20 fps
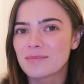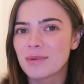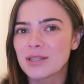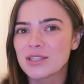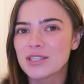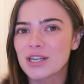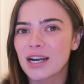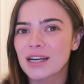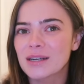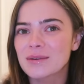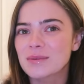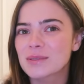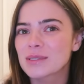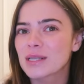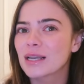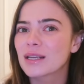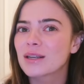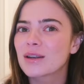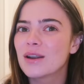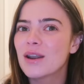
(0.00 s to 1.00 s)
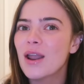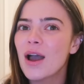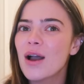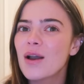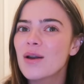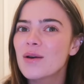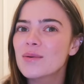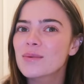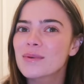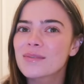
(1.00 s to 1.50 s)
but Jack was like,
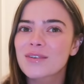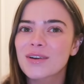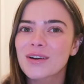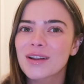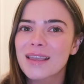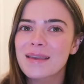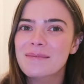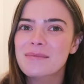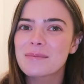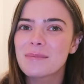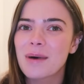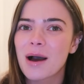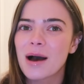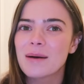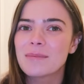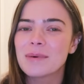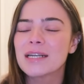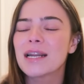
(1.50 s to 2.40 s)
no, we've got to keep them up.